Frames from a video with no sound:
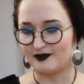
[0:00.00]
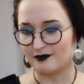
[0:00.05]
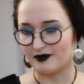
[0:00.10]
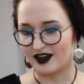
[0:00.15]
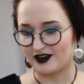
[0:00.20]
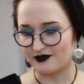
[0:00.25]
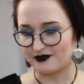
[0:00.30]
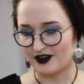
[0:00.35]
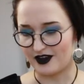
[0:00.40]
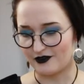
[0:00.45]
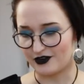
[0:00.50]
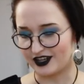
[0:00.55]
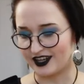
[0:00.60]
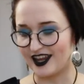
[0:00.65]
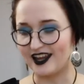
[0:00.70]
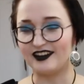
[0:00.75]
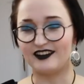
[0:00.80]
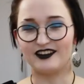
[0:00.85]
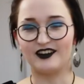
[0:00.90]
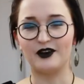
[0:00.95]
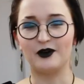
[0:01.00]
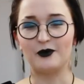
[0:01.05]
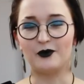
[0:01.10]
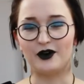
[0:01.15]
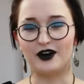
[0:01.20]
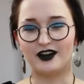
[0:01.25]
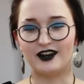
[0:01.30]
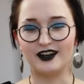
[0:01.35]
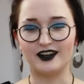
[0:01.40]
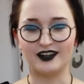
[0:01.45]
my favorite indigo
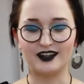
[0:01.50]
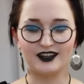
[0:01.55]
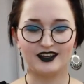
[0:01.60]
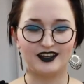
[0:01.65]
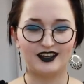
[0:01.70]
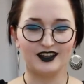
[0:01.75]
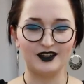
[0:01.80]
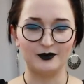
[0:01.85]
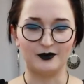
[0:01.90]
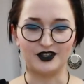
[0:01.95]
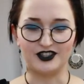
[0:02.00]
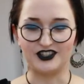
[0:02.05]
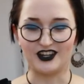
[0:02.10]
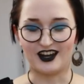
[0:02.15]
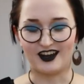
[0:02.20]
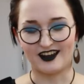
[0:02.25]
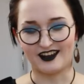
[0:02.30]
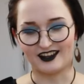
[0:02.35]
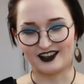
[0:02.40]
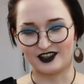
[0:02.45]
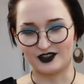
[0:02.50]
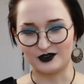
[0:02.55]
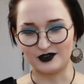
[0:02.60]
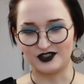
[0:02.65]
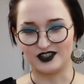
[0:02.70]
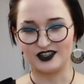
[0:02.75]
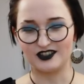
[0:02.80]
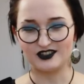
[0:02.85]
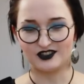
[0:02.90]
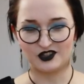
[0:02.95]
one, which I
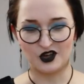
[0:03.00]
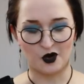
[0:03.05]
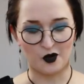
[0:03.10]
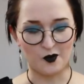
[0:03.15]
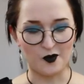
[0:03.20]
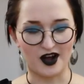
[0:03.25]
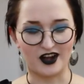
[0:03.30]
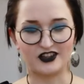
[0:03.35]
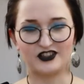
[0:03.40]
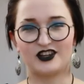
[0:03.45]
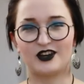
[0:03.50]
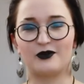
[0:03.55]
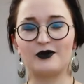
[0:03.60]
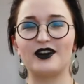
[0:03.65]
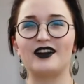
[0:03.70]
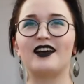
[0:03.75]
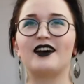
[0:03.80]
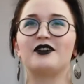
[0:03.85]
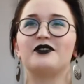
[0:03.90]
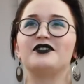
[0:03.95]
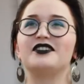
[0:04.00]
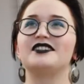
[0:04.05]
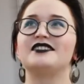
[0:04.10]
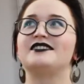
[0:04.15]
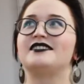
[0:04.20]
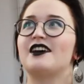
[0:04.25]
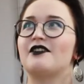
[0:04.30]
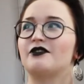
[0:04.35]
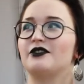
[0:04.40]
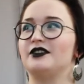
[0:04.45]
use so much, I ran out of it
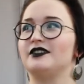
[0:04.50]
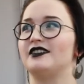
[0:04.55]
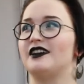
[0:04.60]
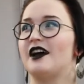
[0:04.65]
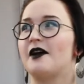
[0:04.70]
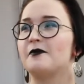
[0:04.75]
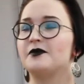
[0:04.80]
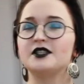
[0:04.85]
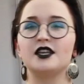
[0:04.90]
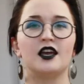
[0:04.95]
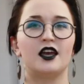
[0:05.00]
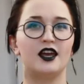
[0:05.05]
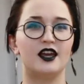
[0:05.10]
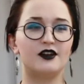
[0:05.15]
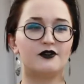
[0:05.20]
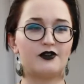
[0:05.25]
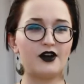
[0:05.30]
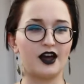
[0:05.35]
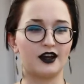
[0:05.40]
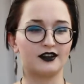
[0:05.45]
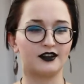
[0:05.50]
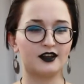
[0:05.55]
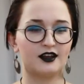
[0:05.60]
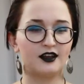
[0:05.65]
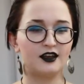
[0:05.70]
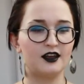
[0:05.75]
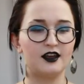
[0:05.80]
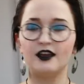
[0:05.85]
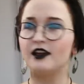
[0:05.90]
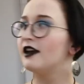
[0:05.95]
several times. In fact,
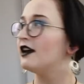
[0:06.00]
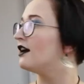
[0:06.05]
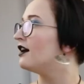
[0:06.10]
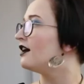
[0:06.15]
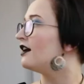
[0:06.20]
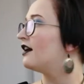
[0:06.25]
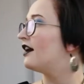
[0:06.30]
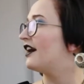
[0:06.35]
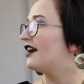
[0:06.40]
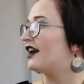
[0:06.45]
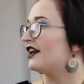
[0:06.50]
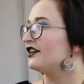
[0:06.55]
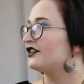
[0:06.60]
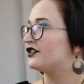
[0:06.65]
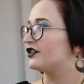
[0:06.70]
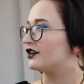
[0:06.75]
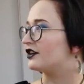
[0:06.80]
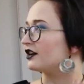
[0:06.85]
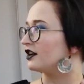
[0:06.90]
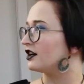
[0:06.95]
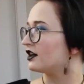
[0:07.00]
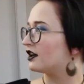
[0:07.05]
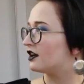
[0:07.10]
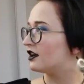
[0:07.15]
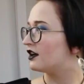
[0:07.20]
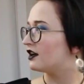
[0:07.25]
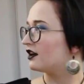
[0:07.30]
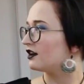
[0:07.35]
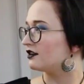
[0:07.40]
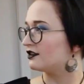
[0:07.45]
hey editor,
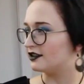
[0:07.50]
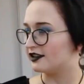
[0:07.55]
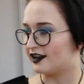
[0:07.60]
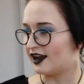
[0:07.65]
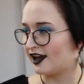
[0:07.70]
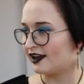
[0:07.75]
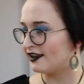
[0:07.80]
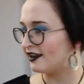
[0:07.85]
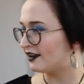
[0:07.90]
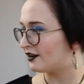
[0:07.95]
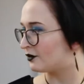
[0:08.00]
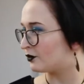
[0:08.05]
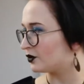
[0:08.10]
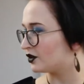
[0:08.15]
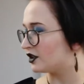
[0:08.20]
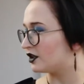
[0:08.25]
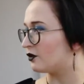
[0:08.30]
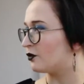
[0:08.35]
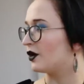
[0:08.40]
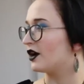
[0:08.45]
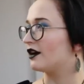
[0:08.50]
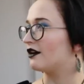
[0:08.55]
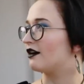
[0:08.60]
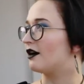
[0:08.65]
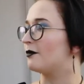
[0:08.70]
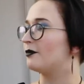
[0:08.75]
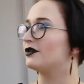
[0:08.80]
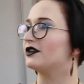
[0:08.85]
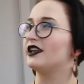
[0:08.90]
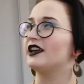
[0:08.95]
can I get a really quick
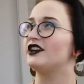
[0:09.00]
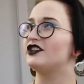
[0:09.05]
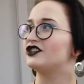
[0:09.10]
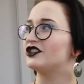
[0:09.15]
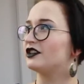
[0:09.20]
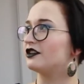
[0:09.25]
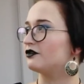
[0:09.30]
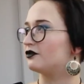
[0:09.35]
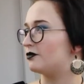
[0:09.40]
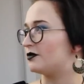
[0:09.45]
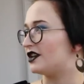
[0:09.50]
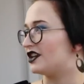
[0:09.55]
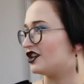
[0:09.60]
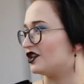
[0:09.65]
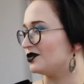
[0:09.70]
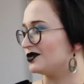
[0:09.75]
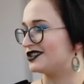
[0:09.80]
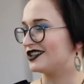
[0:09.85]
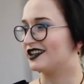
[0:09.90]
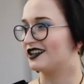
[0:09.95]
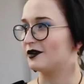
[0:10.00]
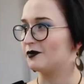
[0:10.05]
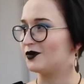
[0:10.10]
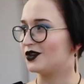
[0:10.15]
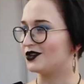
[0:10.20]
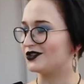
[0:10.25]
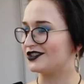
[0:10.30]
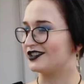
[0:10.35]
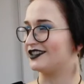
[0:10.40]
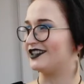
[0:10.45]
compilation of me using and
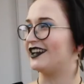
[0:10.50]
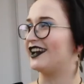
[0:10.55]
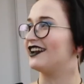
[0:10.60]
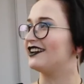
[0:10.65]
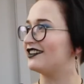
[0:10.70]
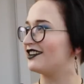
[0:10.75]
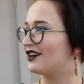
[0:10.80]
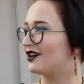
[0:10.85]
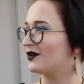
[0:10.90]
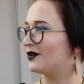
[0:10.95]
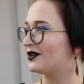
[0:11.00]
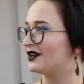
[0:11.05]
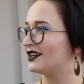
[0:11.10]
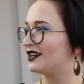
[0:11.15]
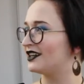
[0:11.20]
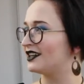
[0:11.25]
abusing the indigo?